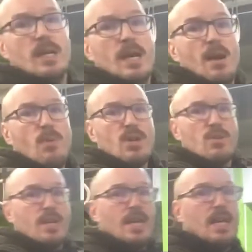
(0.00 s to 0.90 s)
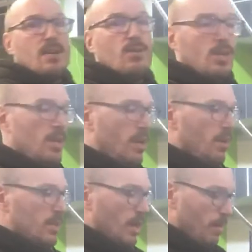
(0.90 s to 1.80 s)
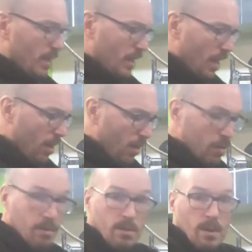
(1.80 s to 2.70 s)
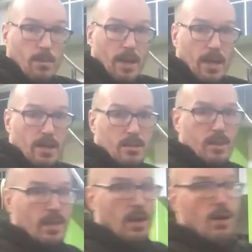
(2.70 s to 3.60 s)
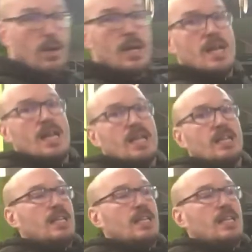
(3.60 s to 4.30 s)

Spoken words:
And what you can do here is I got my towel, got my hands on my towel, and I can